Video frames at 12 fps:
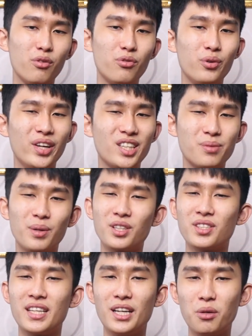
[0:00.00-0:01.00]
of weeks
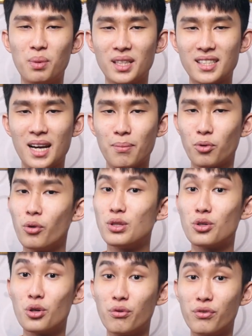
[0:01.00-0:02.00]
because the earbuds that I'm
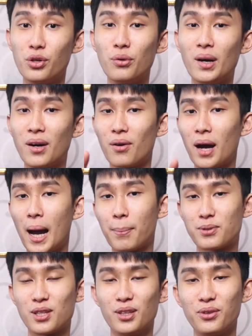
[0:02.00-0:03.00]
going to review are
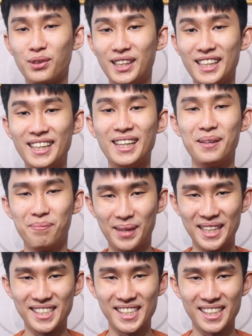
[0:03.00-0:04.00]
absolutely
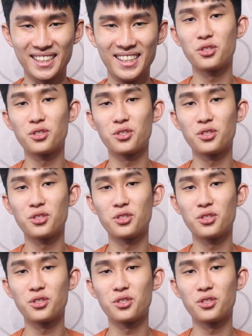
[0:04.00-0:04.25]
amazing.